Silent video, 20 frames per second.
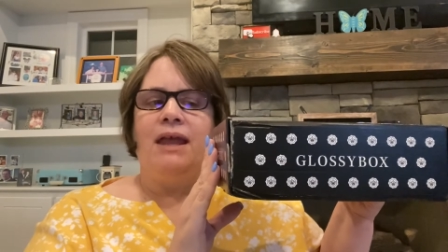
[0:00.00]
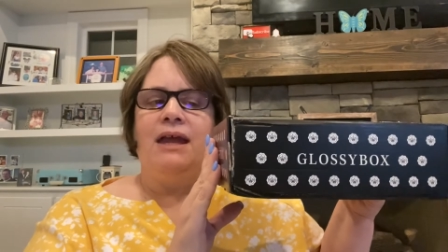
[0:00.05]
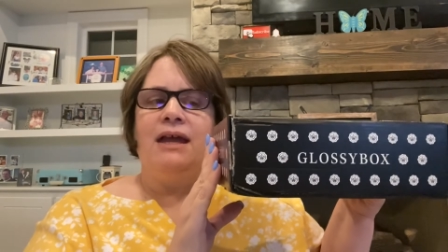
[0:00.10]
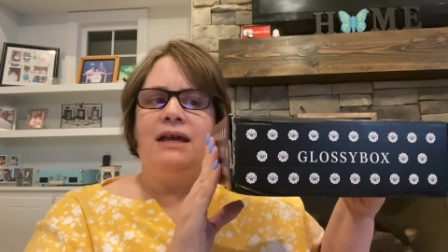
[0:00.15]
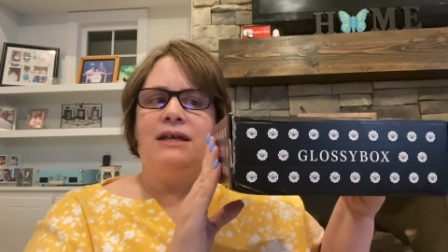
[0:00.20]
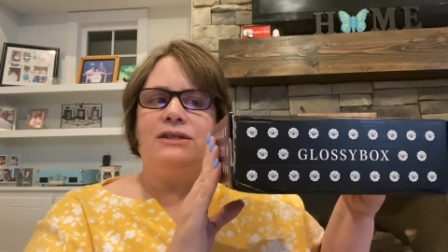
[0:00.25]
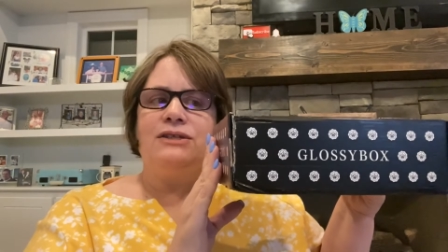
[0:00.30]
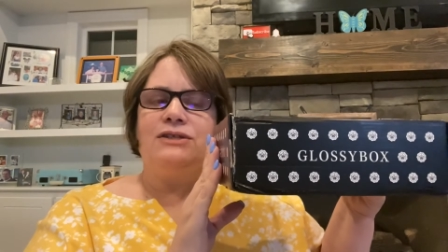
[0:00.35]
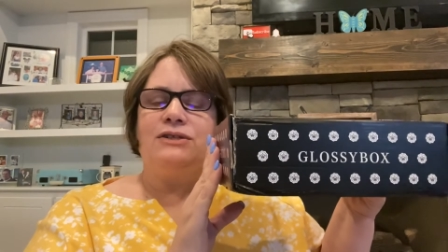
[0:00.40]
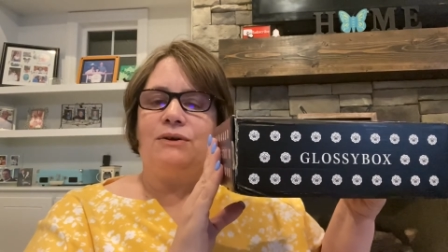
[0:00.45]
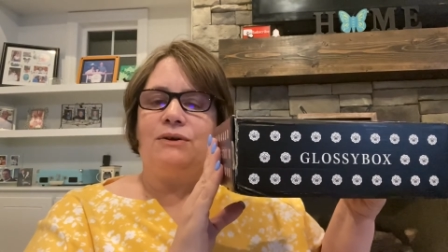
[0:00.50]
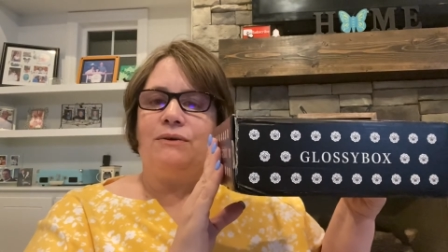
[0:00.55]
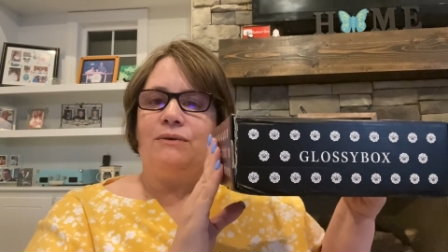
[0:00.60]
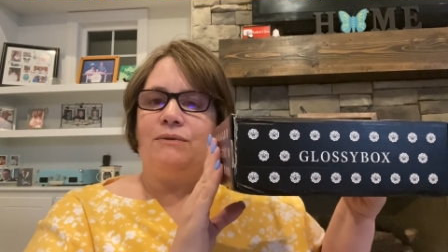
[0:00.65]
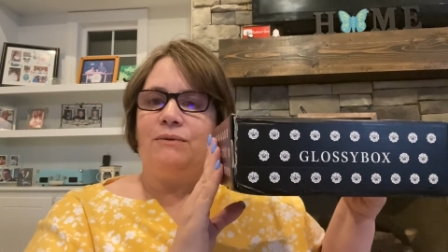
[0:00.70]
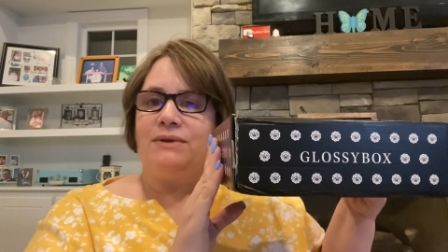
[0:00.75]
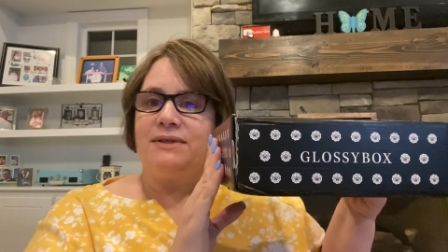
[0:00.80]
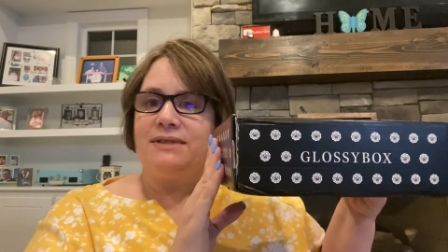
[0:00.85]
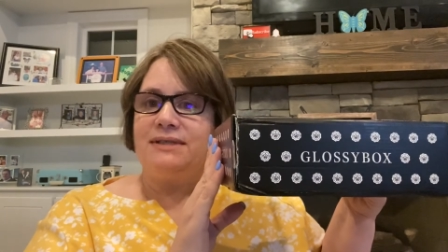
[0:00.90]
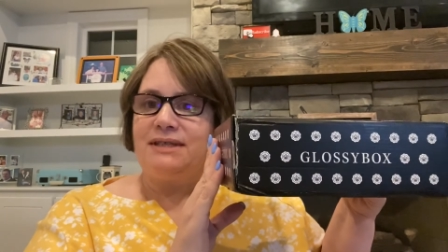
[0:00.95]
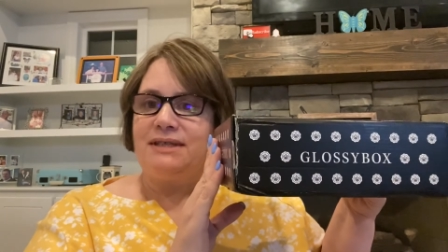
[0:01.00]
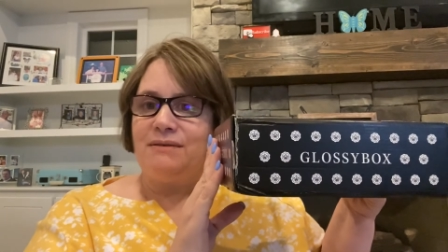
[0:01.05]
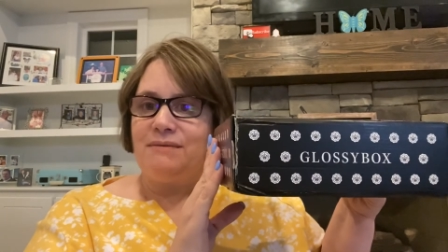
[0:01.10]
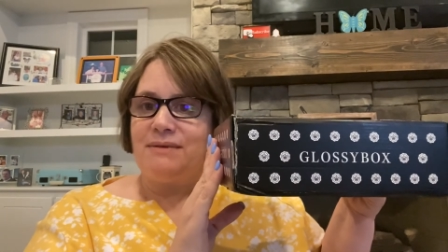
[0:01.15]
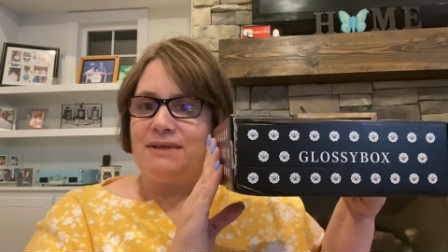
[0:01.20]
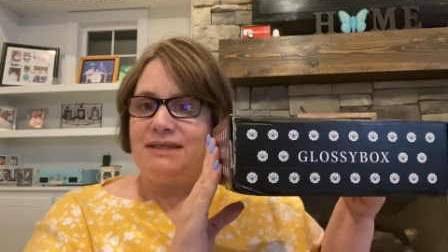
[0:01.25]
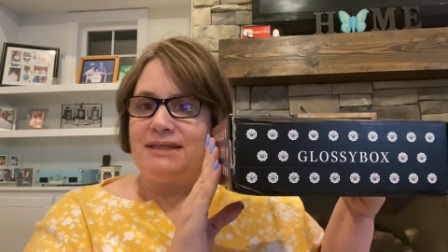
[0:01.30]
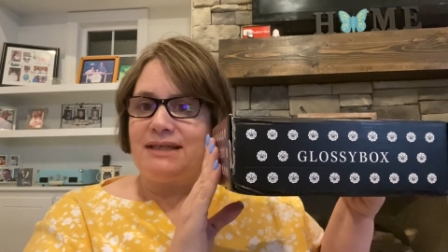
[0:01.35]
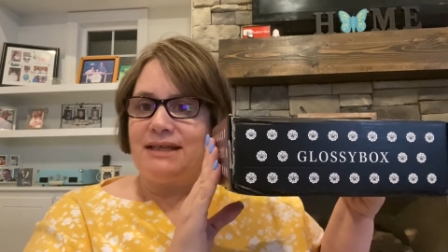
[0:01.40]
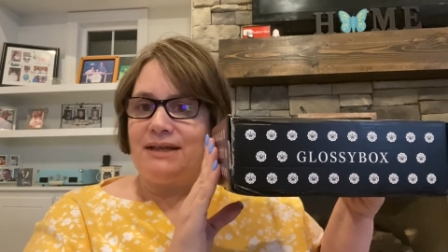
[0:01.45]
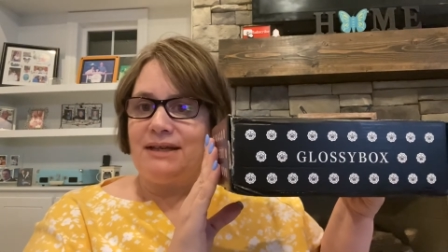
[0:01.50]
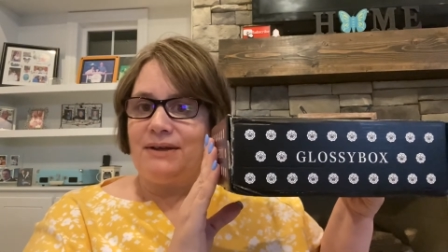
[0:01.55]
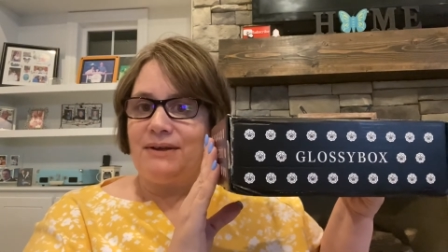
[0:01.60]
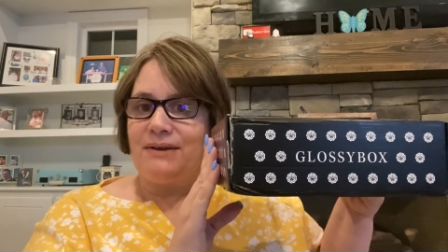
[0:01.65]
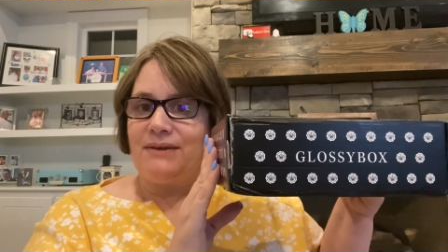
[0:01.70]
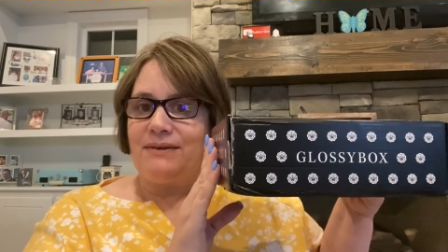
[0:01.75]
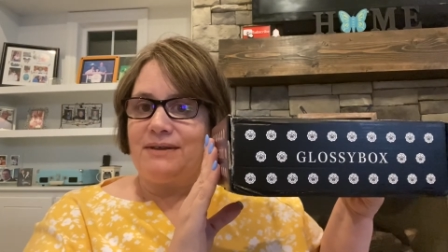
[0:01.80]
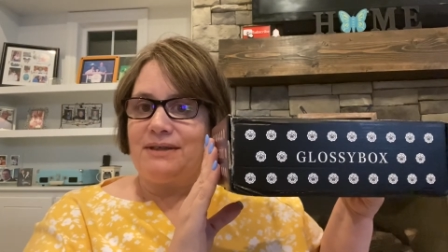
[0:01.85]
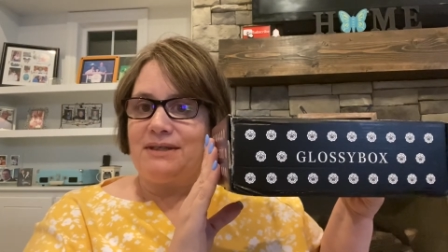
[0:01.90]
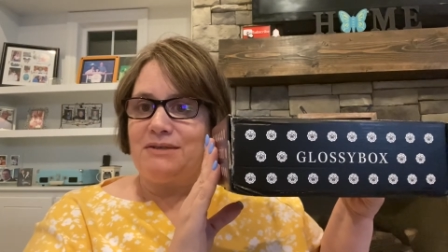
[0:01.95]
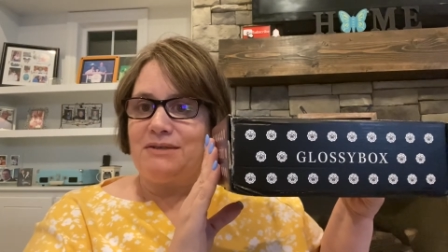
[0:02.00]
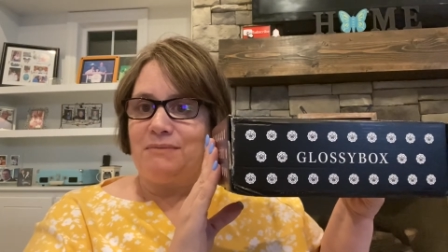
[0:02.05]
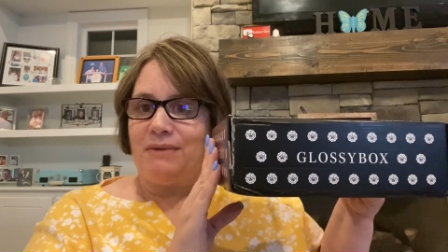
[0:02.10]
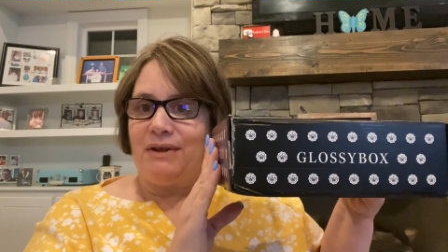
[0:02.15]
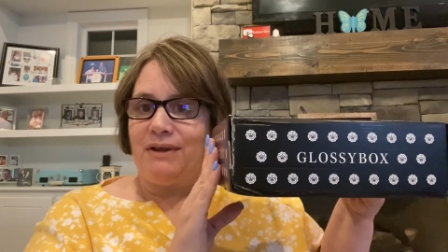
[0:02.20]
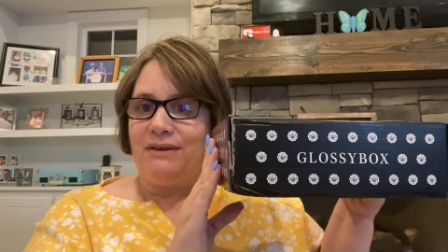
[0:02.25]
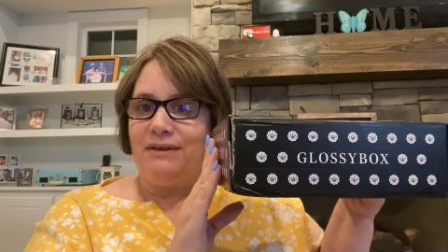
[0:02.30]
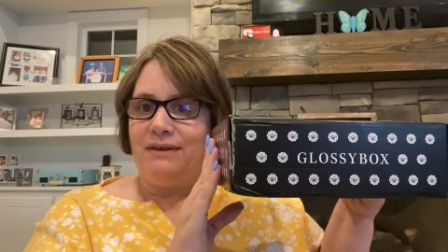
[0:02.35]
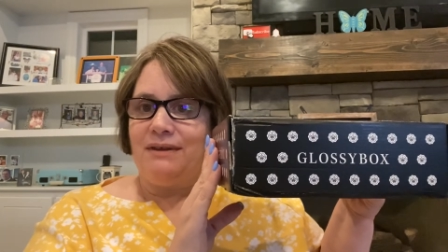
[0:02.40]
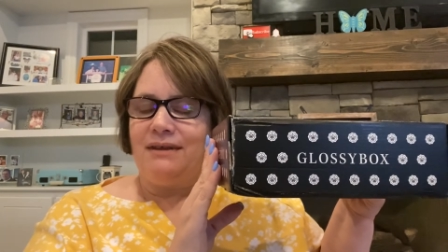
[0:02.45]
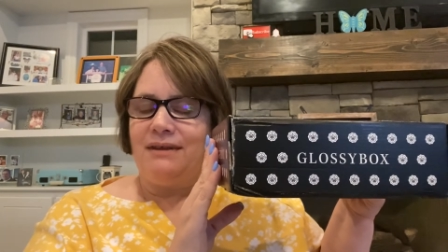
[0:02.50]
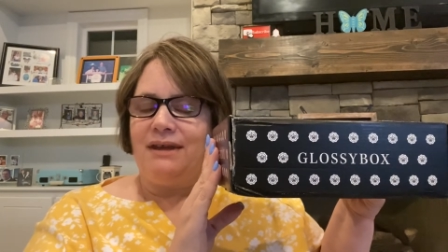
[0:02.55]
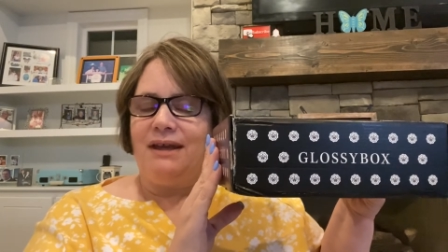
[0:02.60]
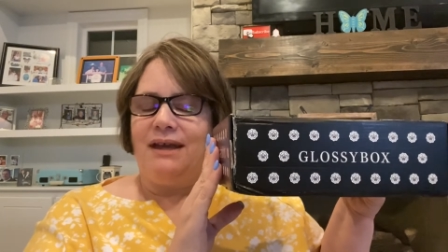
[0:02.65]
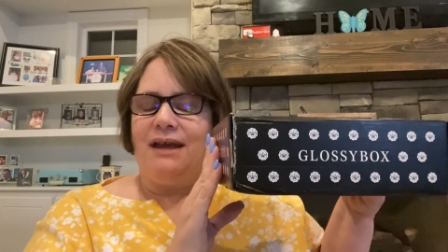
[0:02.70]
So we'll see what's in here this month.